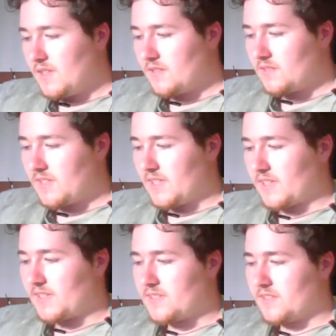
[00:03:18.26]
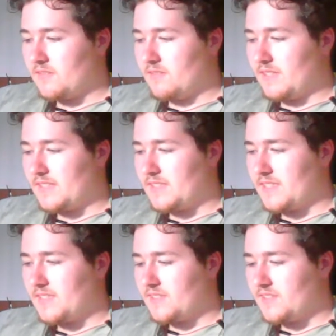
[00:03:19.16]
Okay, so let's
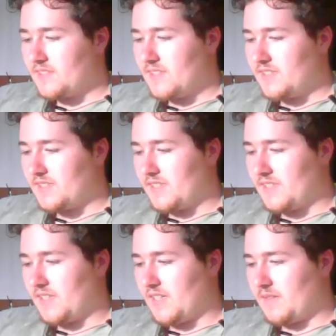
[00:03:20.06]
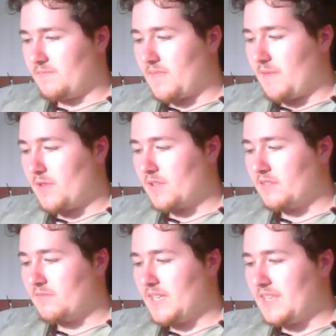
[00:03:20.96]
get started. I'm not
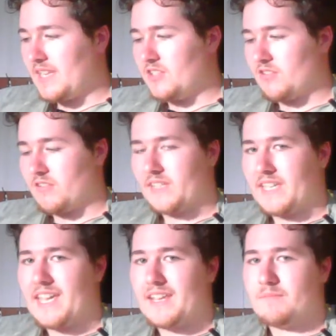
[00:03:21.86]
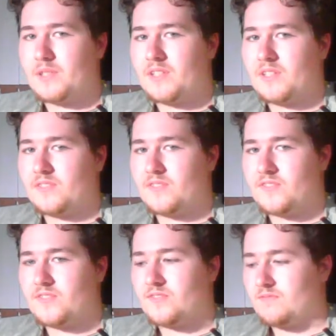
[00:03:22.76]
going to read the intro again
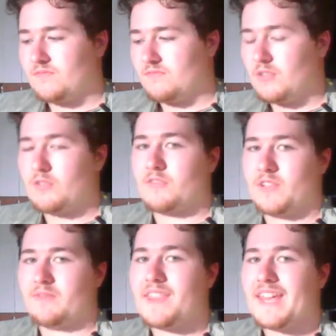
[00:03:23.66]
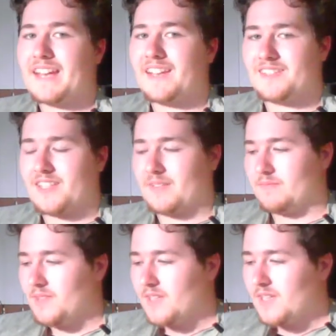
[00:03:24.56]
because we already read that last time.
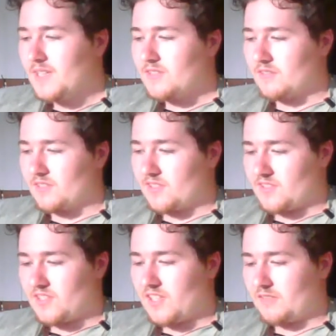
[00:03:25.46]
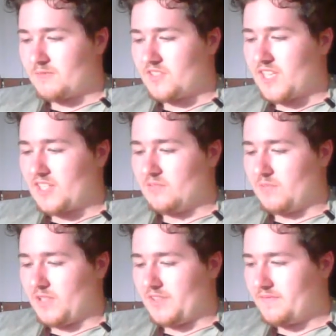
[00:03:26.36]
So I'm just going to start from section
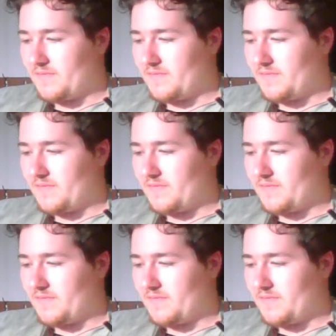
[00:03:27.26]
1.